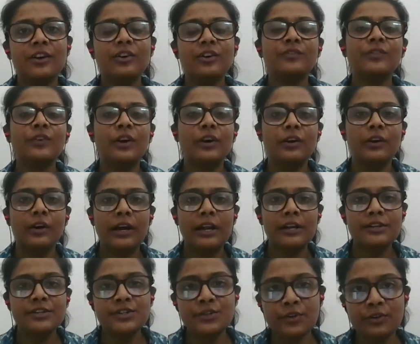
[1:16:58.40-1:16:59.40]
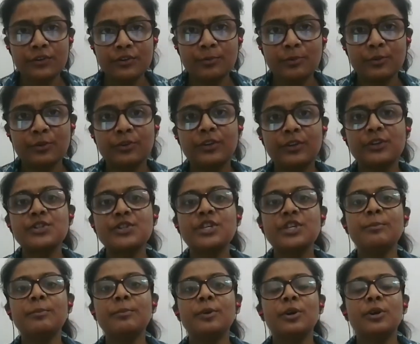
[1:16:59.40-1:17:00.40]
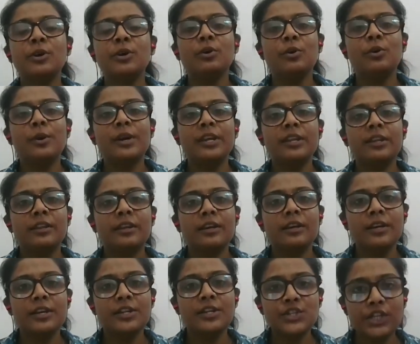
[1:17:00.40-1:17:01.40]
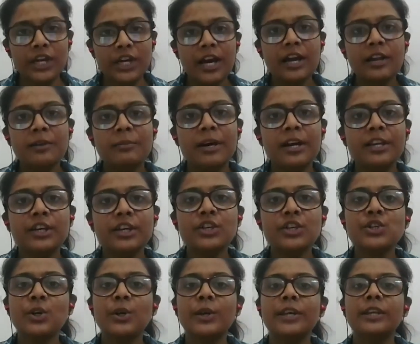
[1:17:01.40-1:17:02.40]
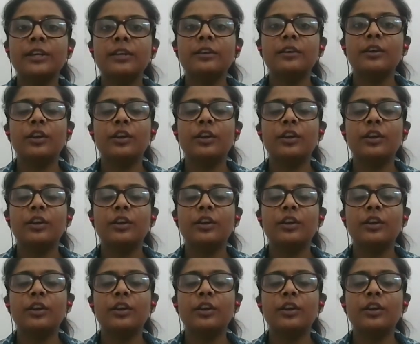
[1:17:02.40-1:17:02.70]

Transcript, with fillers: of uh, artist entrepreneurship with uh, Jehan Manekshaw in